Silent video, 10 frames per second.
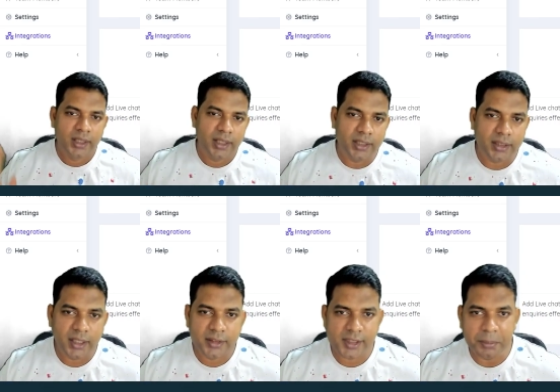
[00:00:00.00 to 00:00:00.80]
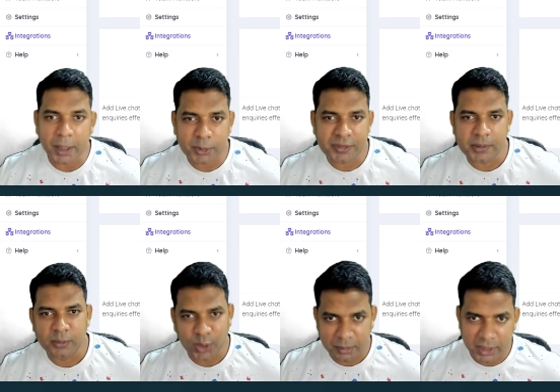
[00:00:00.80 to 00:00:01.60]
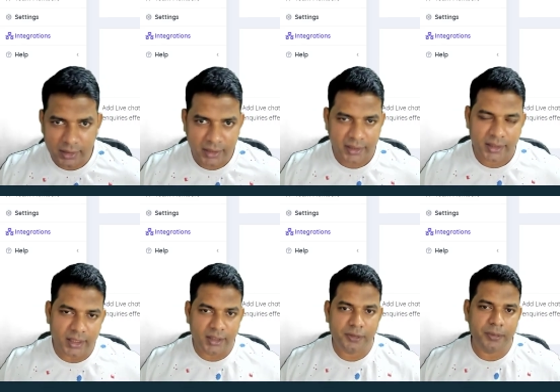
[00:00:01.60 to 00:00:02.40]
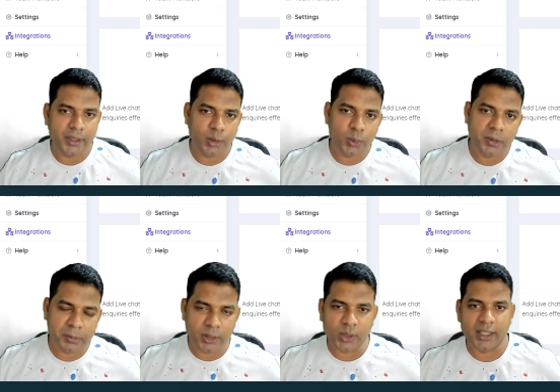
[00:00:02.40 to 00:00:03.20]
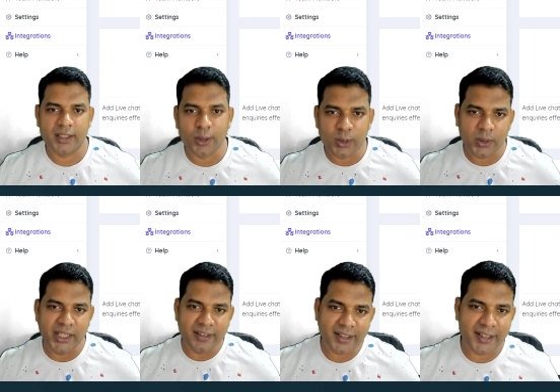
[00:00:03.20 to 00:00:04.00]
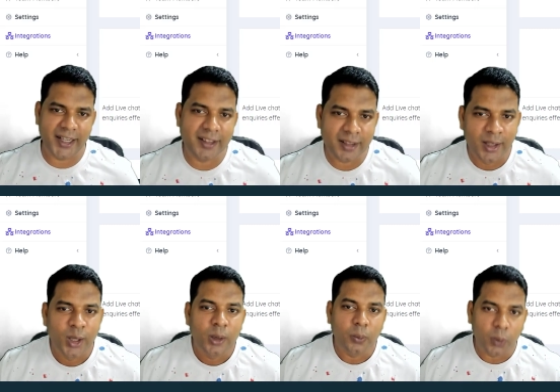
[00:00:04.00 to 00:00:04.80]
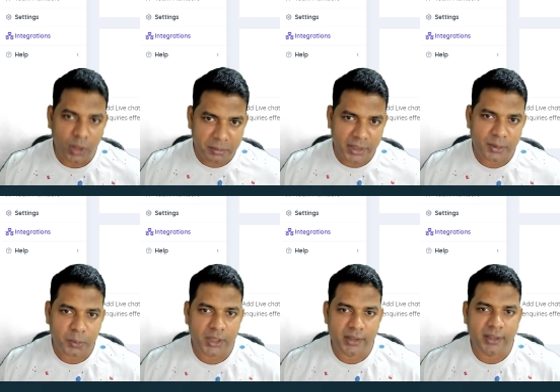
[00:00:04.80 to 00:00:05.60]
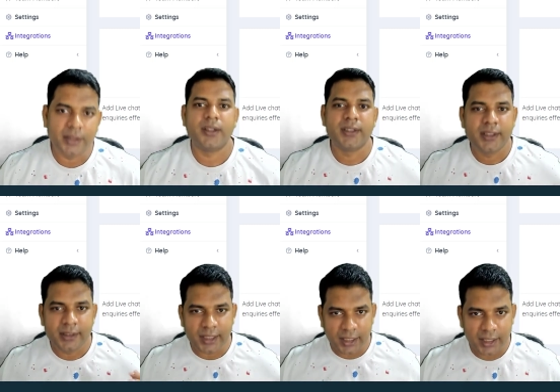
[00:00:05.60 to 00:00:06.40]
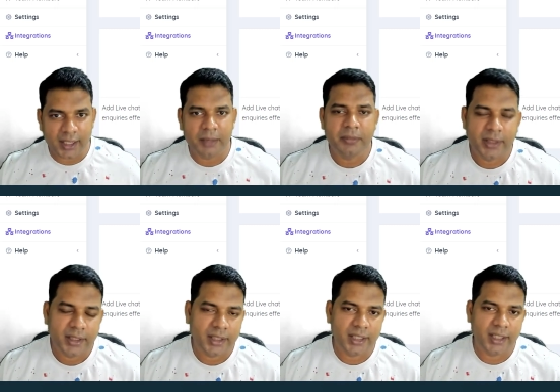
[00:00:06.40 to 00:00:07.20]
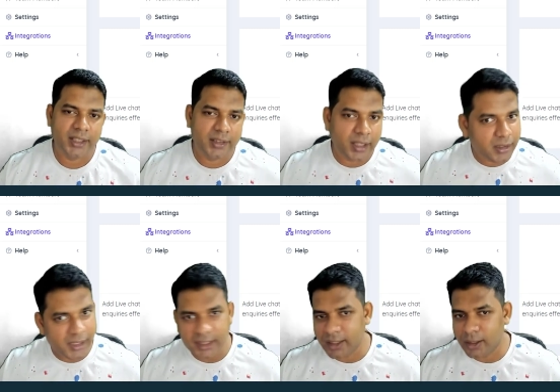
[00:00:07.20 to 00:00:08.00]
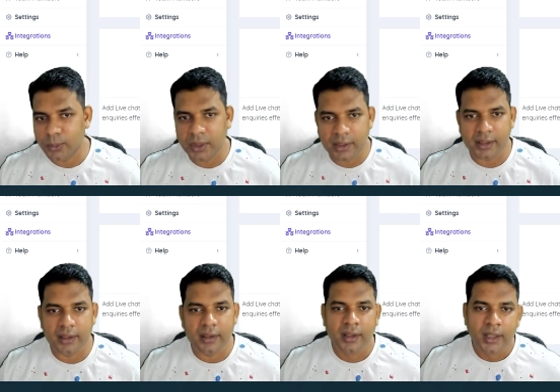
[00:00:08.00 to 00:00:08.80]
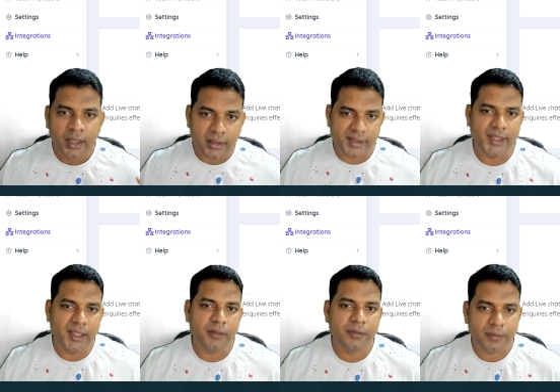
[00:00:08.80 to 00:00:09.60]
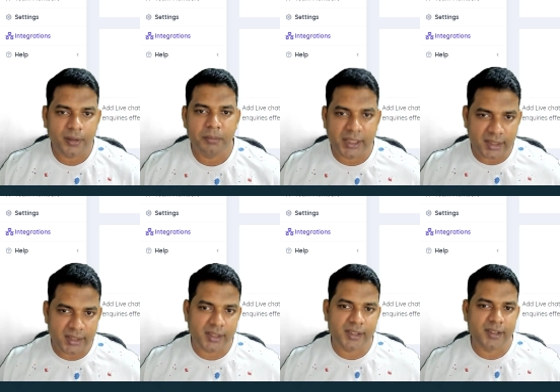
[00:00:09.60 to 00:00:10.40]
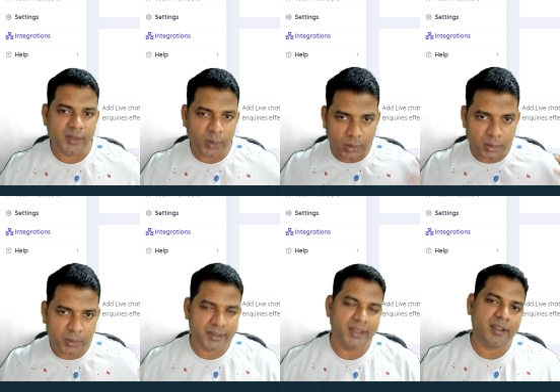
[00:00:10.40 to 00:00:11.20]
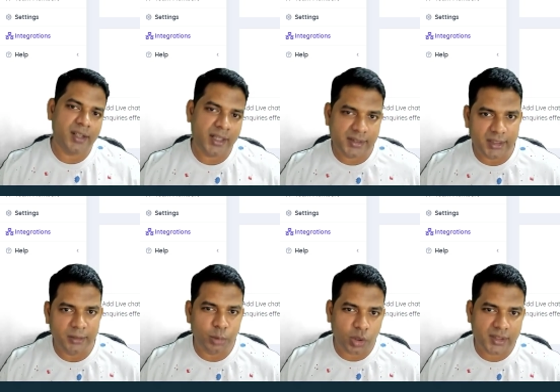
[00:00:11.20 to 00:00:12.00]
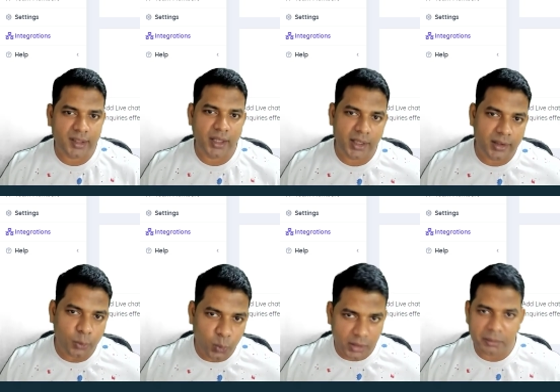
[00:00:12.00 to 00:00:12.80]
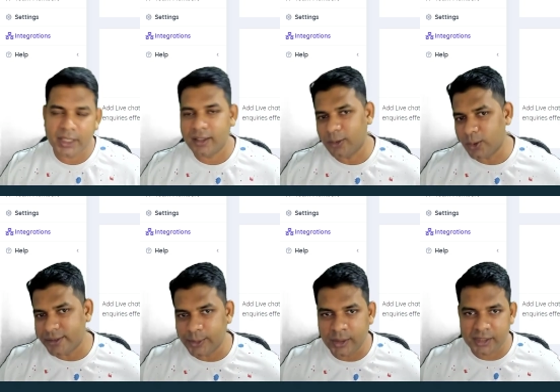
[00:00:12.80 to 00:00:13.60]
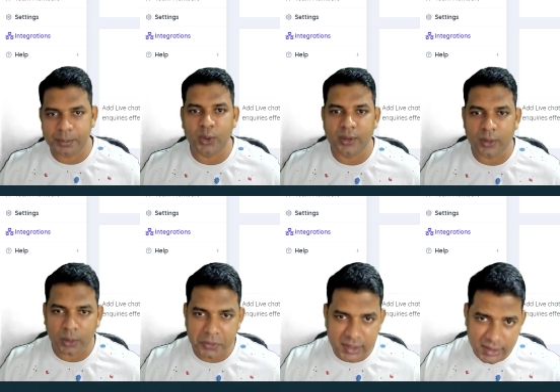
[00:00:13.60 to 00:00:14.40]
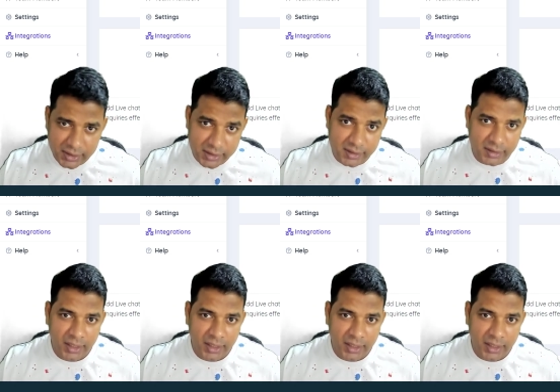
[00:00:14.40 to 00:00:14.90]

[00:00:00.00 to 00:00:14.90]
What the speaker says: Hey there, this is Babu from Whautomate. In this video, we will look at how to integrate Whautomate with Telegram and see how we can receive messages onto a centralized inbox like Whautomate and also respond to conversations.